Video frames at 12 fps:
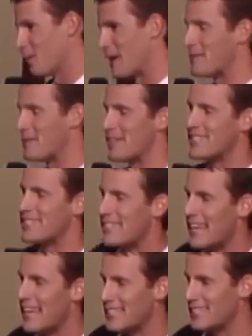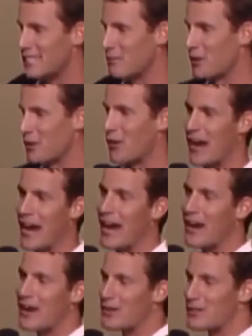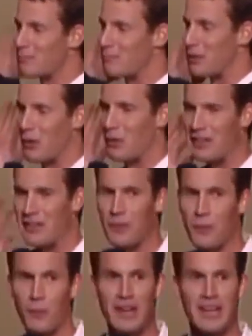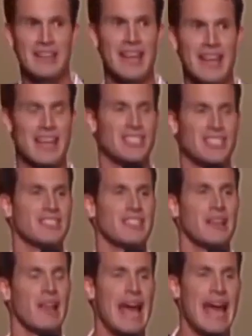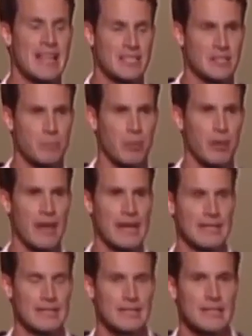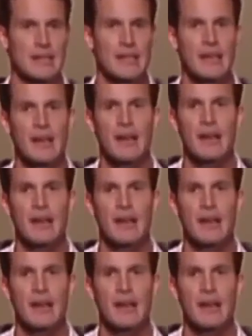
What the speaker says: Maybe it's sexy when her hair's blowing in the wind as she's in last place.